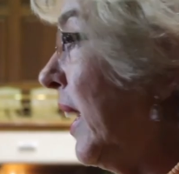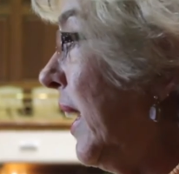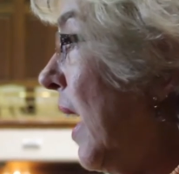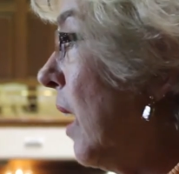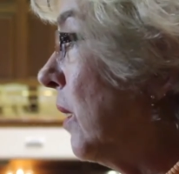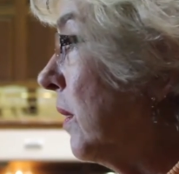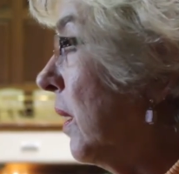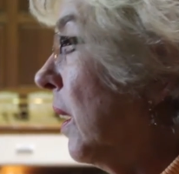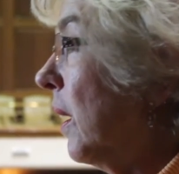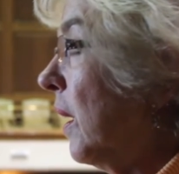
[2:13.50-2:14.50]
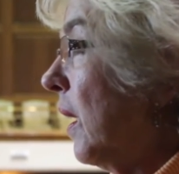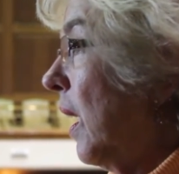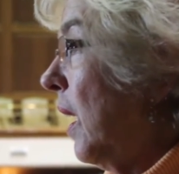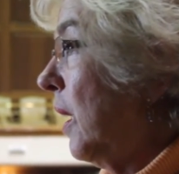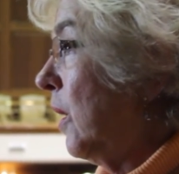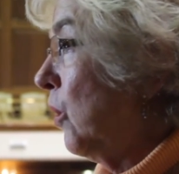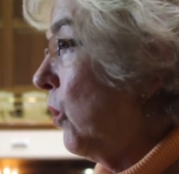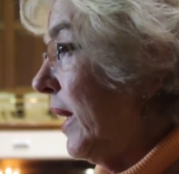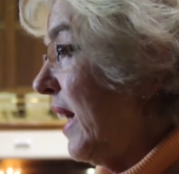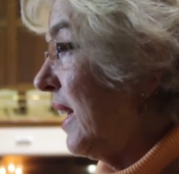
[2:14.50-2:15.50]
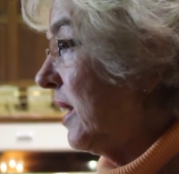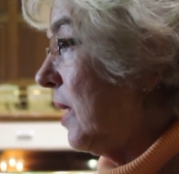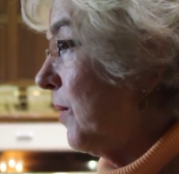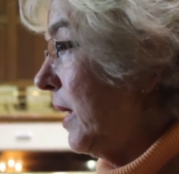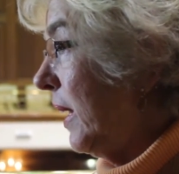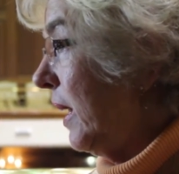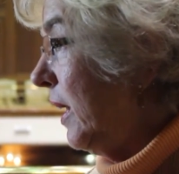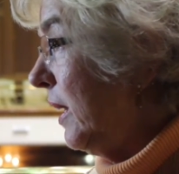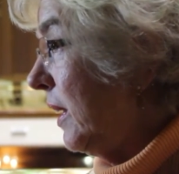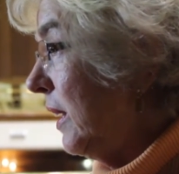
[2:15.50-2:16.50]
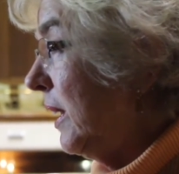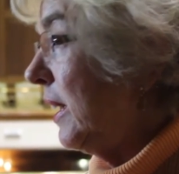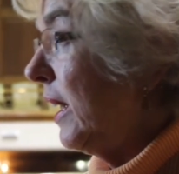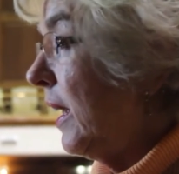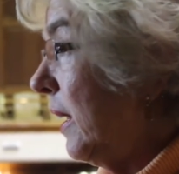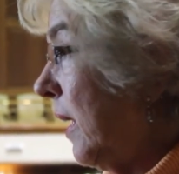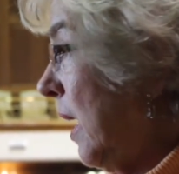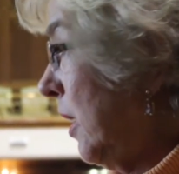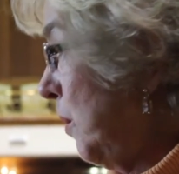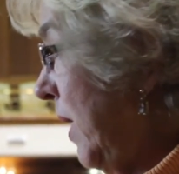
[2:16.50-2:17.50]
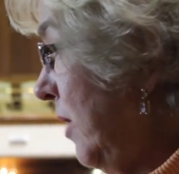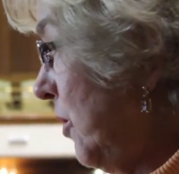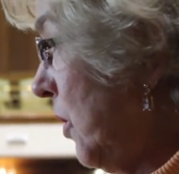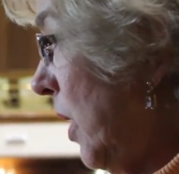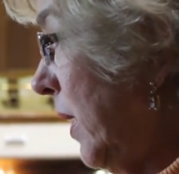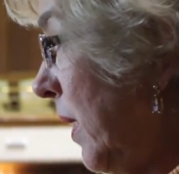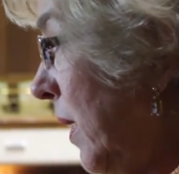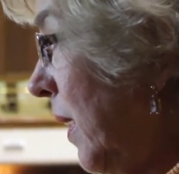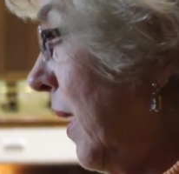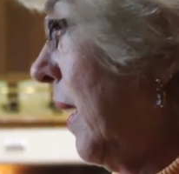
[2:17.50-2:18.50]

working out what that something is and how to pay for it.